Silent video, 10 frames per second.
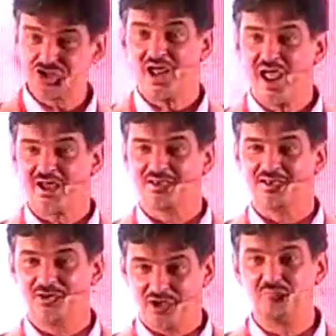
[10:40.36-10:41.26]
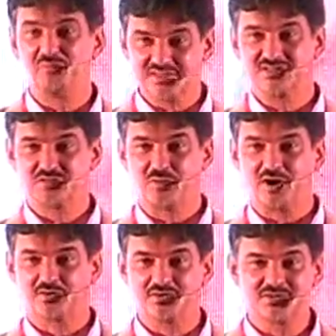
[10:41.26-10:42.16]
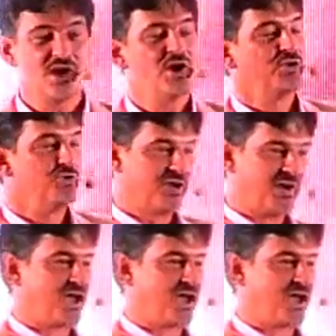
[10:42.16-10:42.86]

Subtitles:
check, and not business partners. You can